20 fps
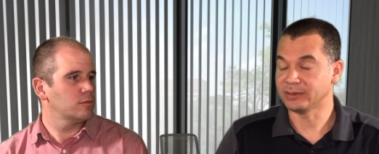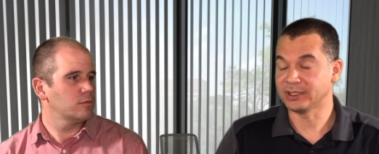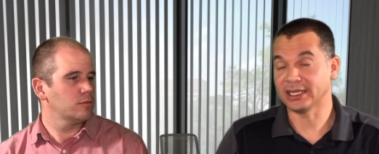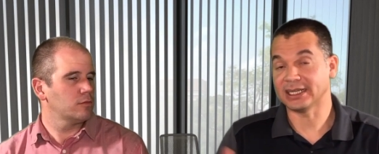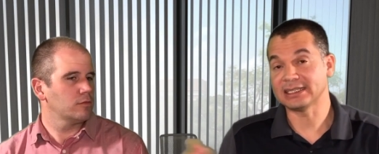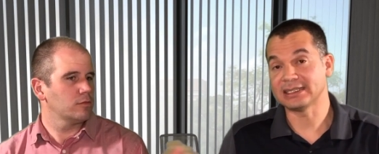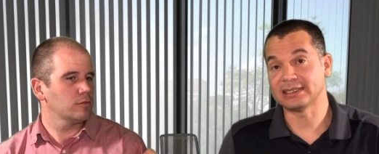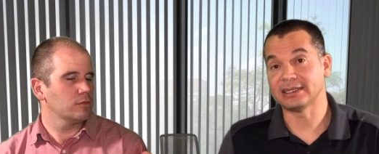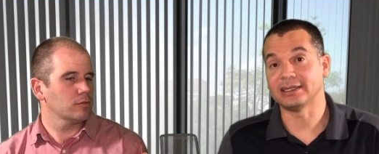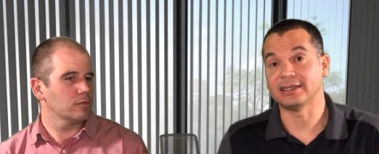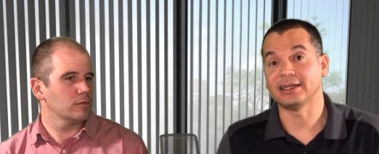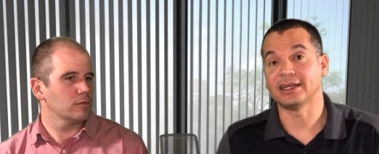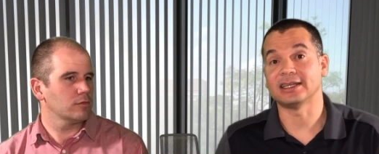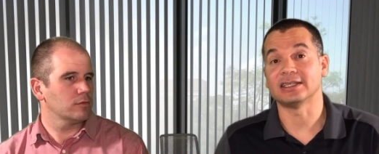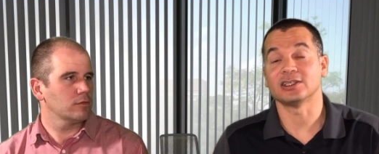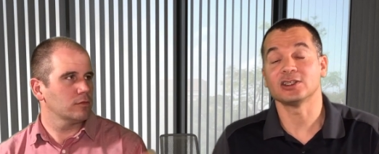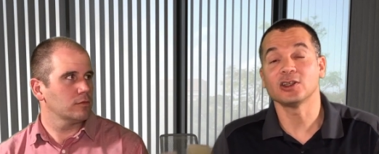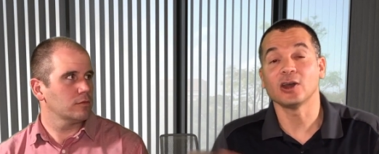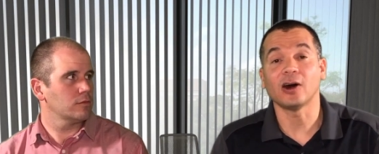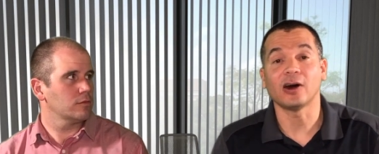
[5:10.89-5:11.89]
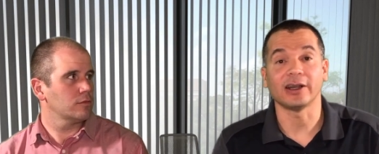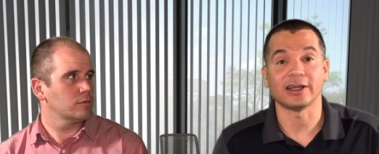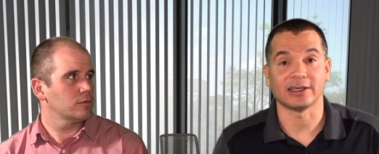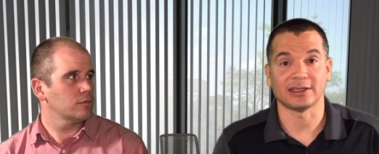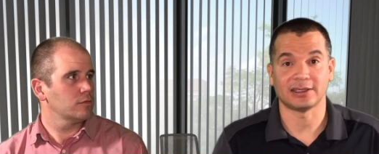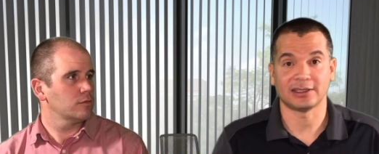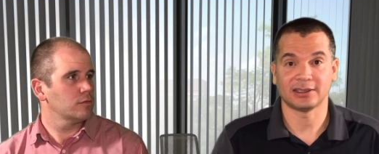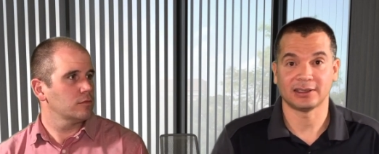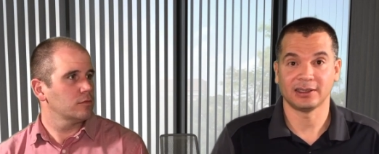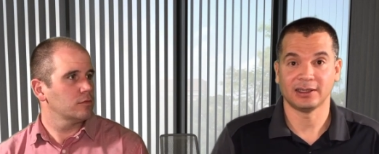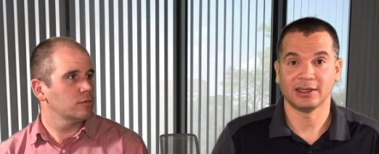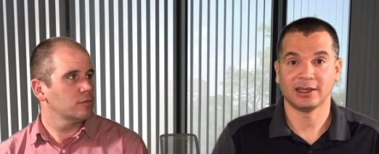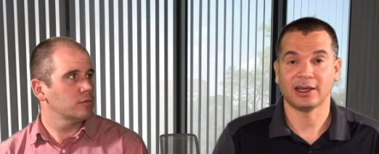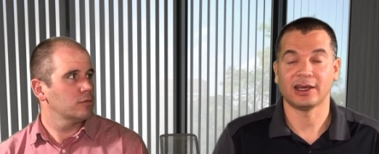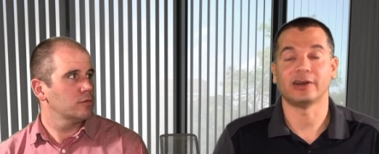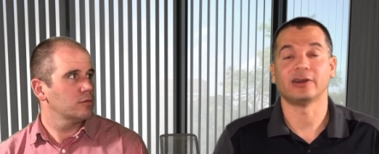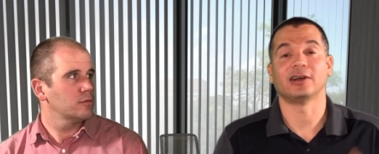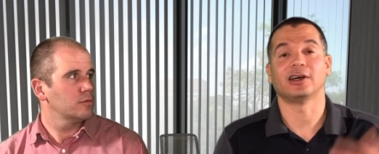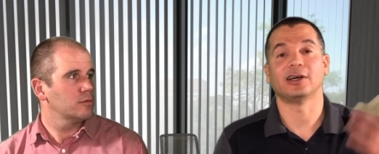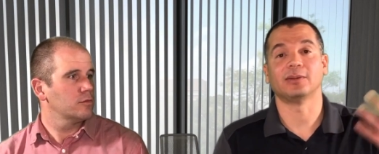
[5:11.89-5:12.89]
Speaker 1: Dustin has taught us
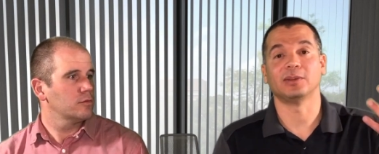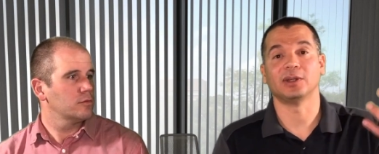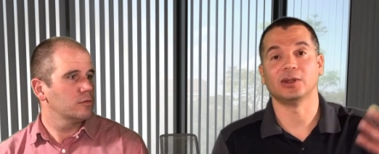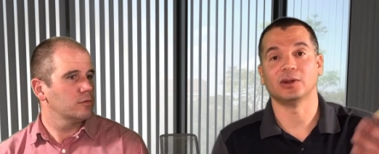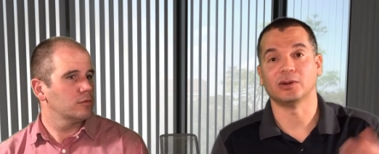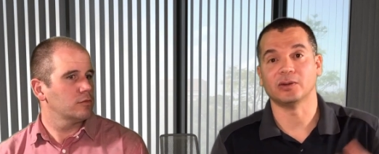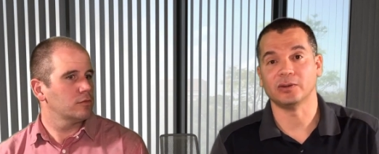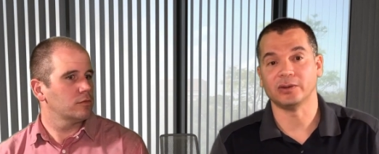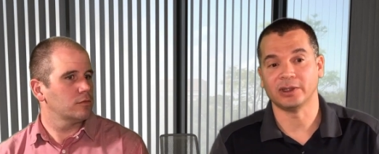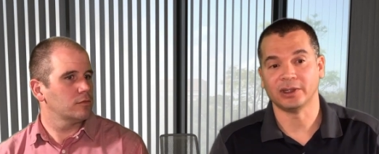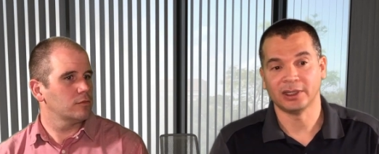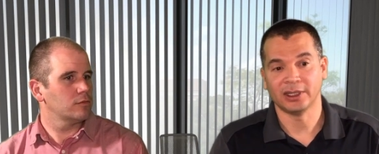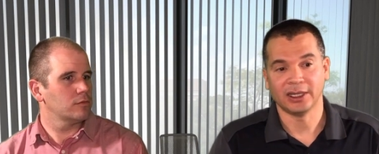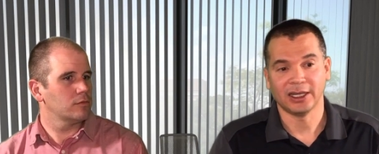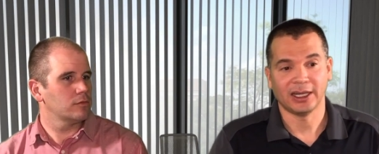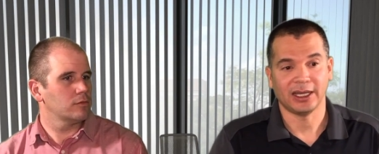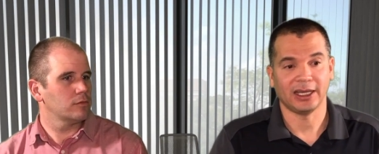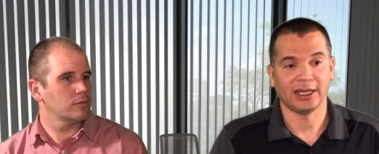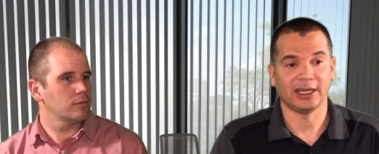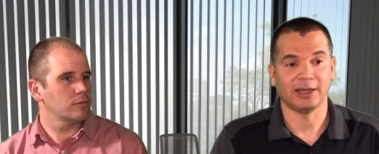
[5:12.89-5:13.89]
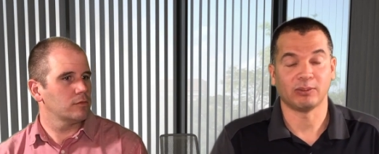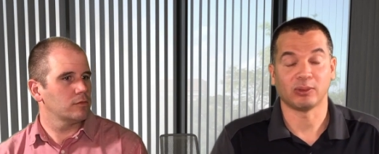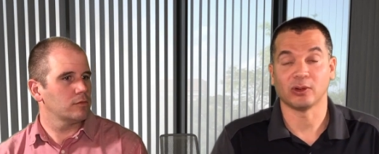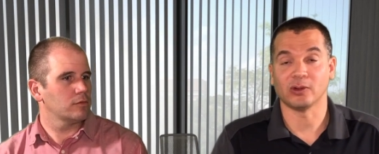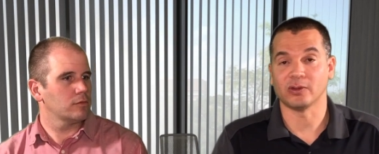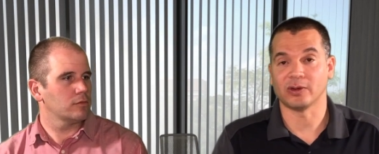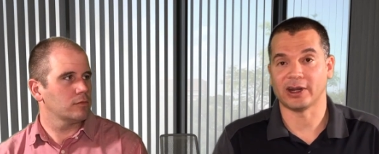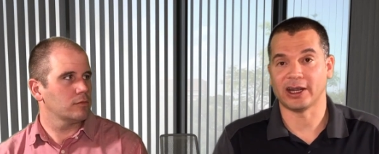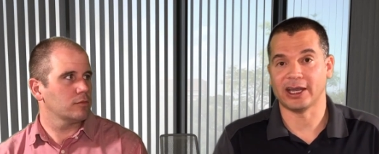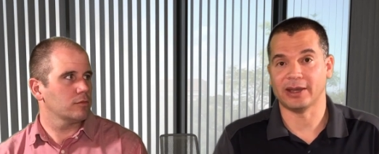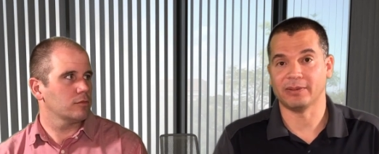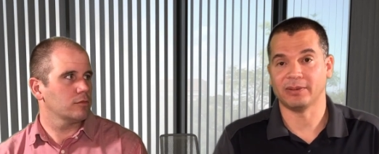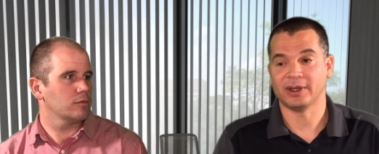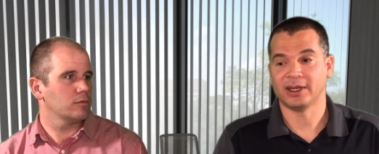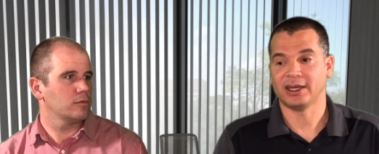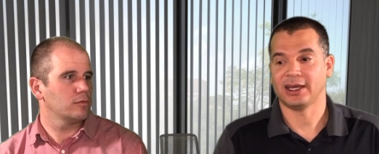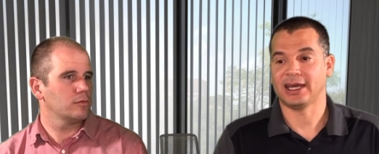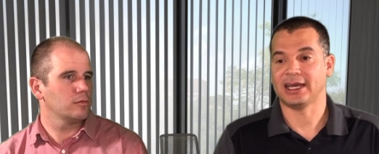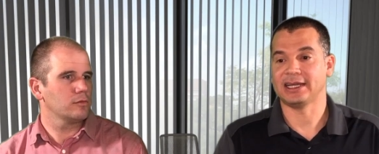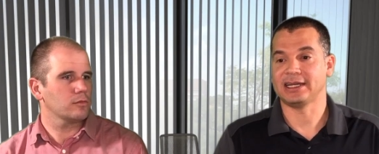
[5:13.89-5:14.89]
how to upload a program
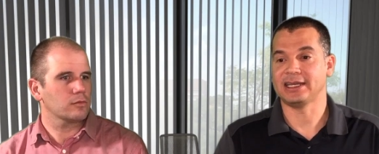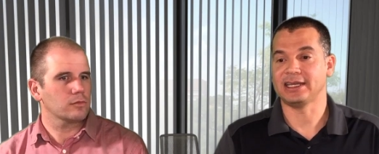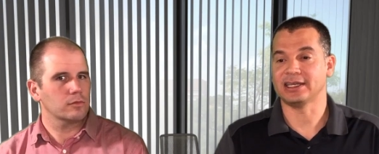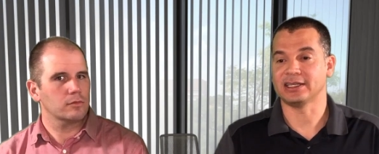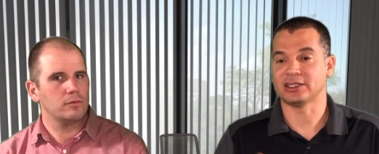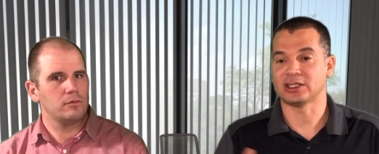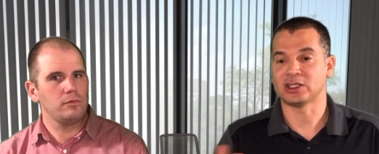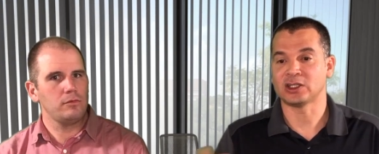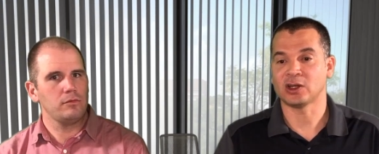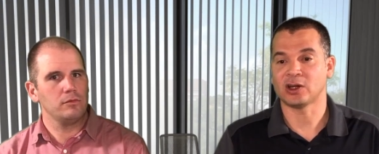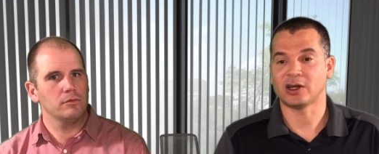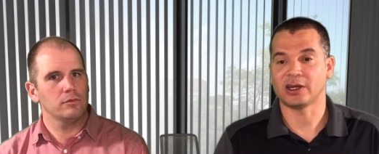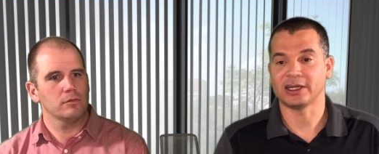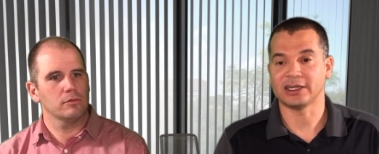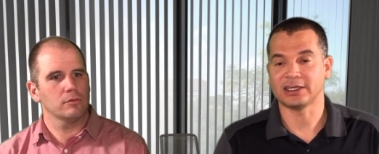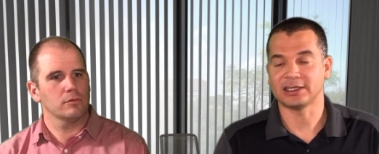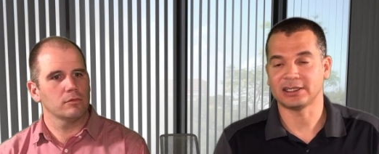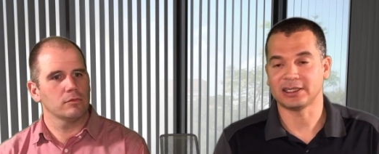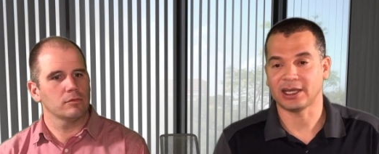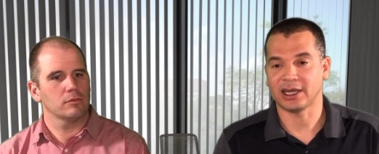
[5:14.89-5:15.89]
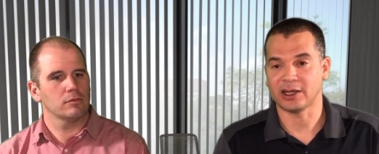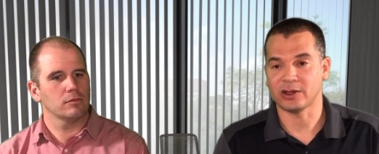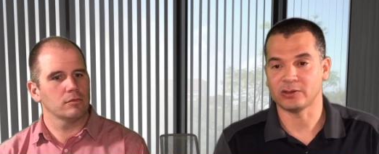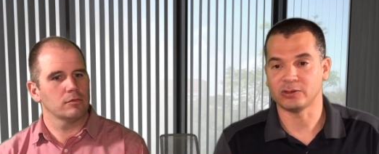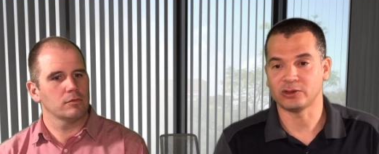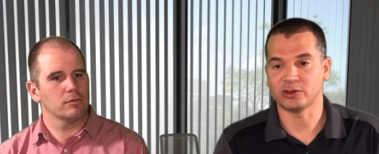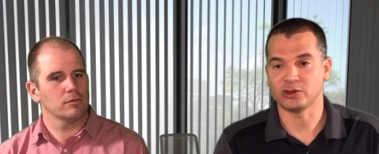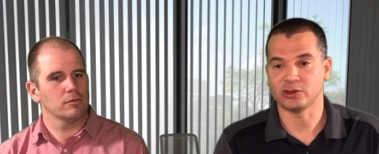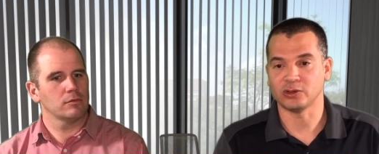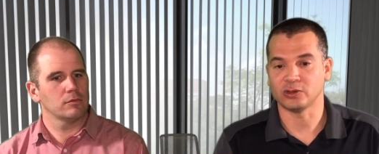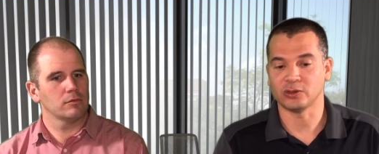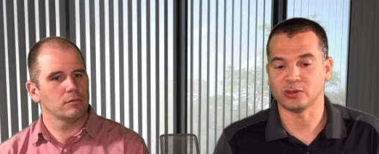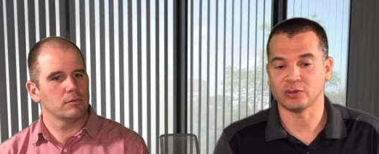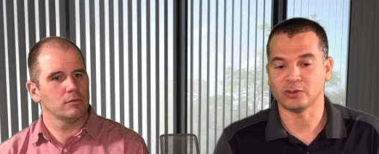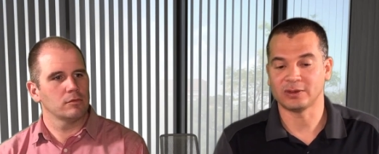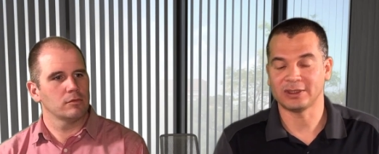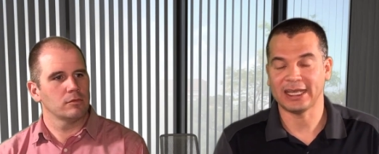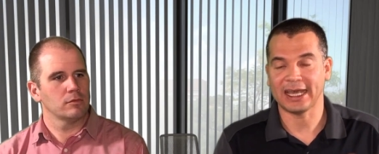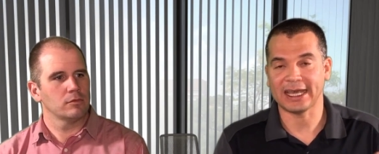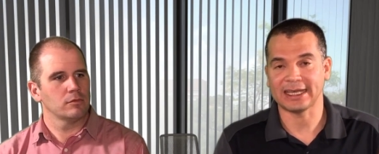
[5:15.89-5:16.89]
and he has taught us how
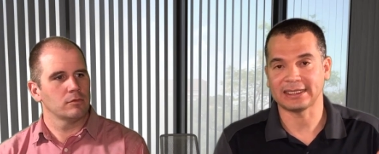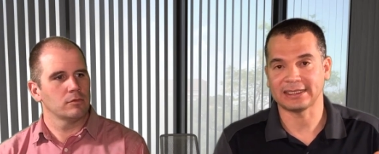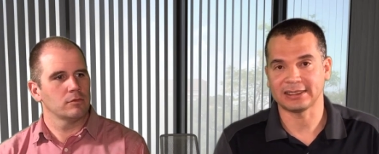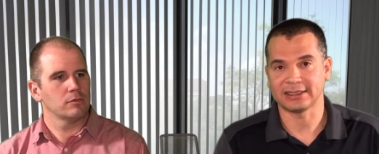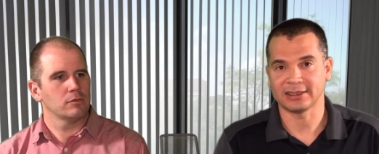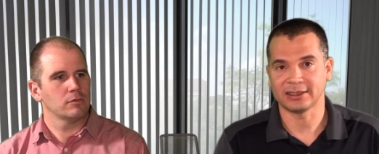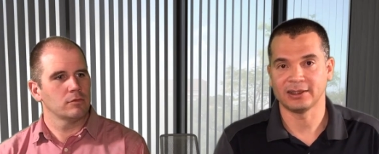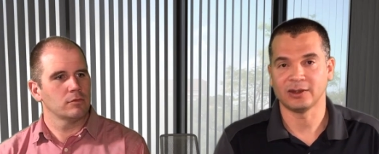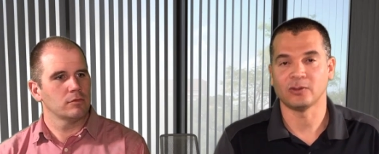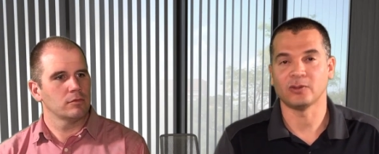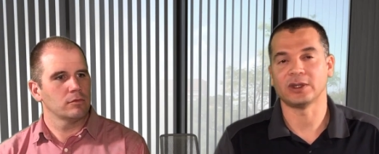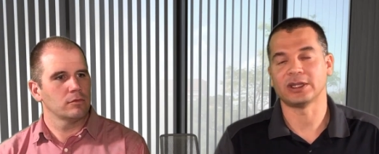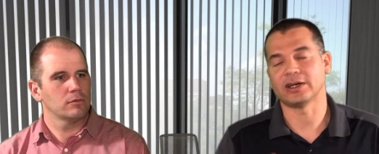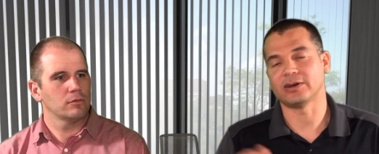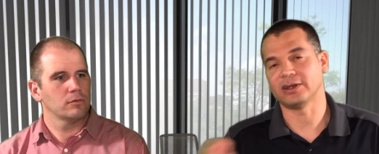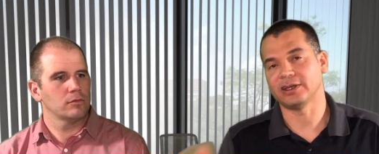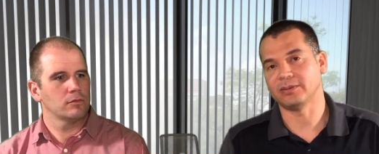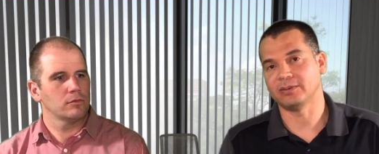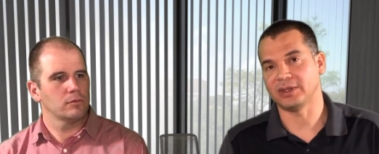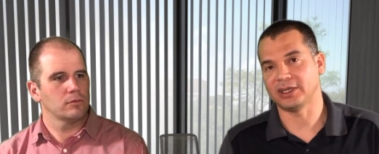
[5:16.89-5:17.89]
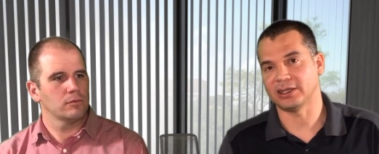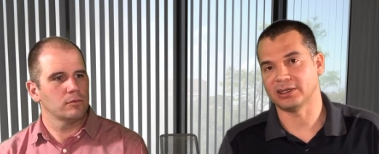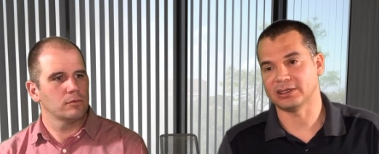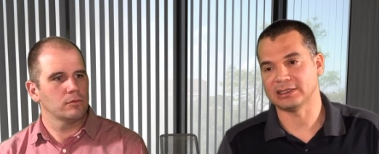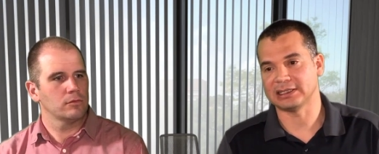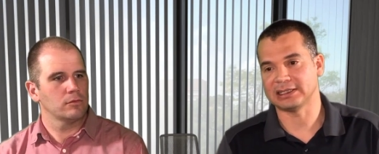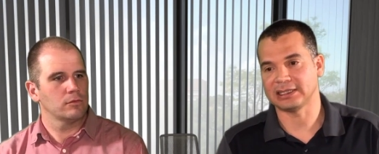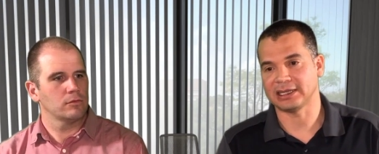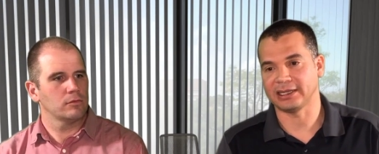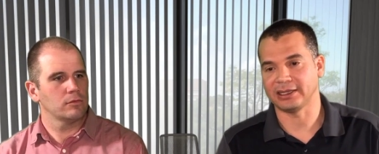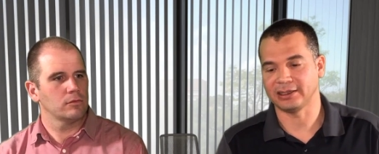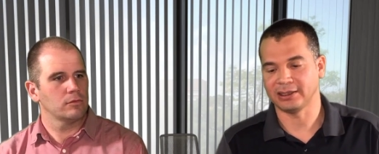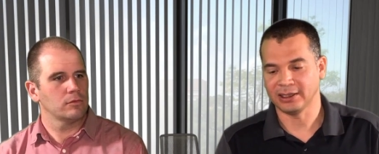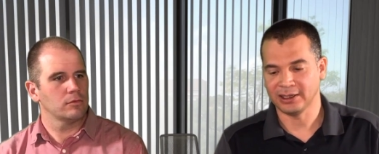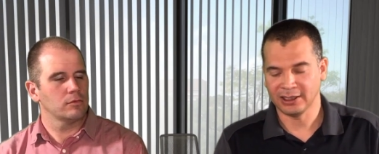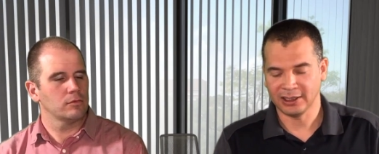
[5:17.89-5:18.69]
to test without him being on site.